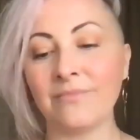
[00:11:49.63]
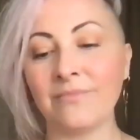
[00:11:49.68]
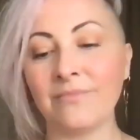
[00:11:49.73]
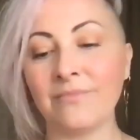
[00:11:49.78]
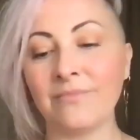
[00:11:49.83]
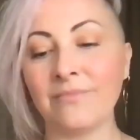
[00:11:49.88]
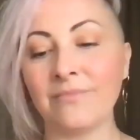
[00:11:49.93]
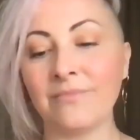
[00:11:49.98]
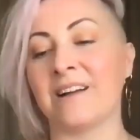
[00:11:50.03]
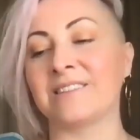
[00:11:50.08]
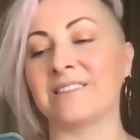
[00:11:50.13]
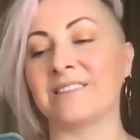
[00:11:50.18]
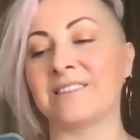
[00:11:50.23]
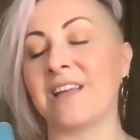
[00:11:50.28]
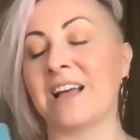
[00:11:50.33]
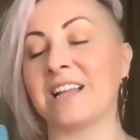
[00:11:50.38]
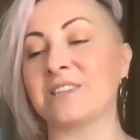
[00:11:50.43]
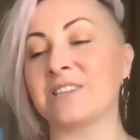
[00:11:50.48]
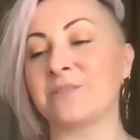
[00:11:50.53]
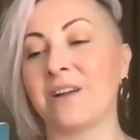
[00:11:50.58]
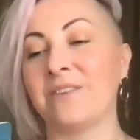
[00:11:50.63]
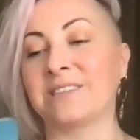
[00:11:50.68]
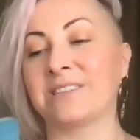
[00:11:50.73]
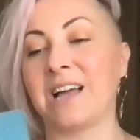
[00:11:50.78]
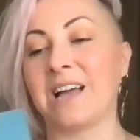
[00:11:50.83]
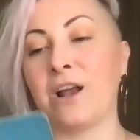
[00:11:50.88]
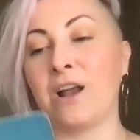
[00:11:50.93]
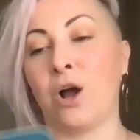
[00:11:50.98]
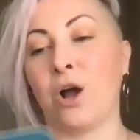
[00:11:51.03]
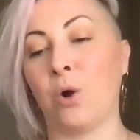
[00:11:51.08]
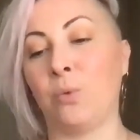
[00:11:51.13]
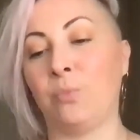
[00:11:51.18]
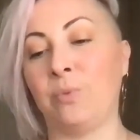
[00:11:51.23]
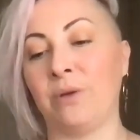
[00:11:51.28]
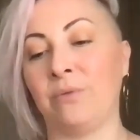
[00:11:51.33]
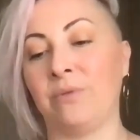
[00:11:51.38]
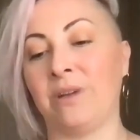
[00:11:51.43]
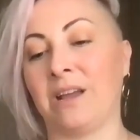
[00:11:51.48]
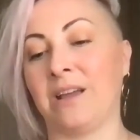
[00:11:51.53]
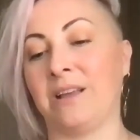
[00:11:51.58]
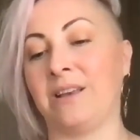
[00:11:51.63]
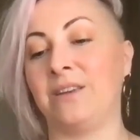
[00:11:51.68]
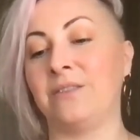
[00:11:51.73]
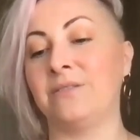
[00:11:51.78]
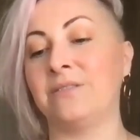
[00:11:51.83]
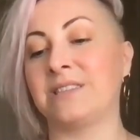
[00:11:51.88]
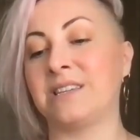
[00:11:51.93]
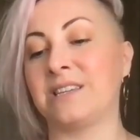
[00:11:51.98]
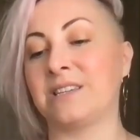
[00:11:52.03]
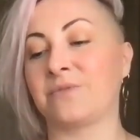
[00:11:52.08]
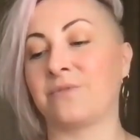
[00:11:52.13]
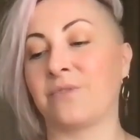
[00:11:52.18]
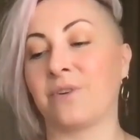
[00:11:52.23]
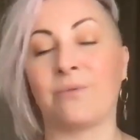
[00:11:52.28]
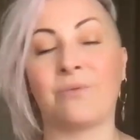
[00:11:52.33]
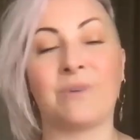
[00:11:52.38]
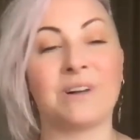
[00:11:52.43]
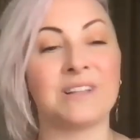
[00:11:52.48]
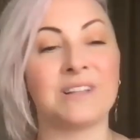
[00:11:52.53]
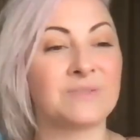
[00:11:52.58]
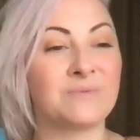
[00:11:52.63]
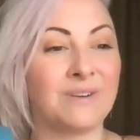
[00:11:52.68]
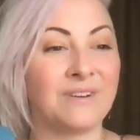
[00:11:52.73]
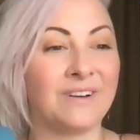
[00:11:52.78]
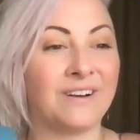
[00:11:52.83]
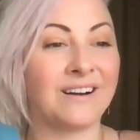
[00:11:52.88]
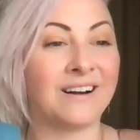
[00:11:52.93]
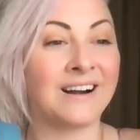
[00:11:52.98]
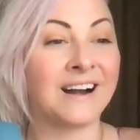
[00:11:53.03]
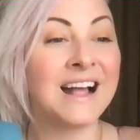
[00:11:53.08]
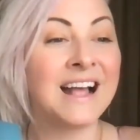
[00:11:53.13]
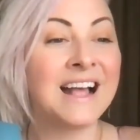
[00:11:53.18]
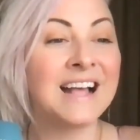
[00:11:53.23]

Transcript: So that's what I was kind of hoping we could use these for once we were